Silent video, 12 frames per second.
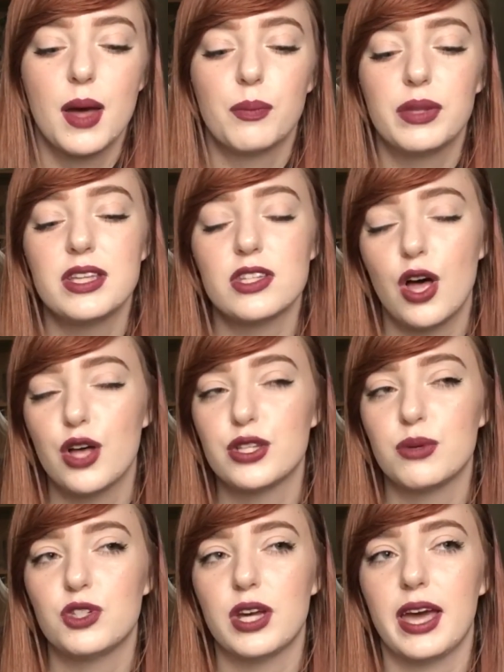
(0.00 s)
Please
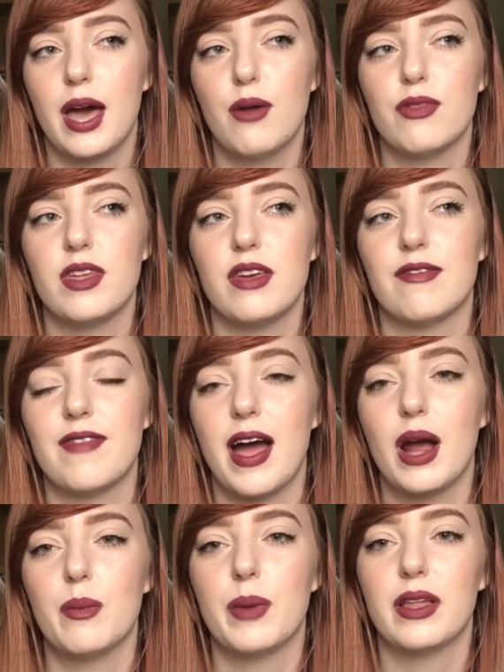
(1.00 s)
also check out the
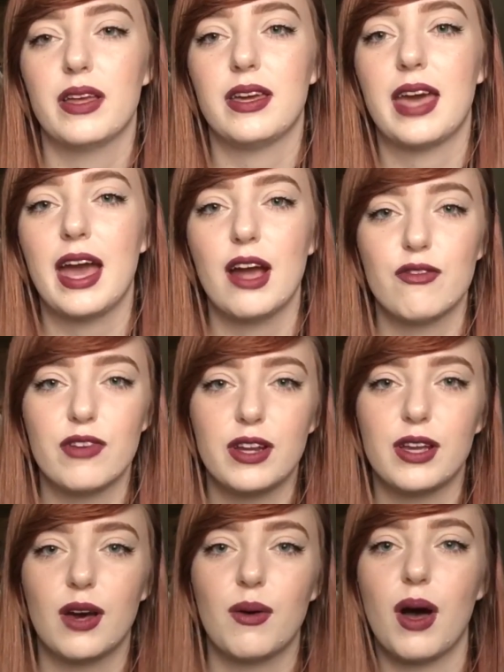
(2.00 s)
fire belly care video.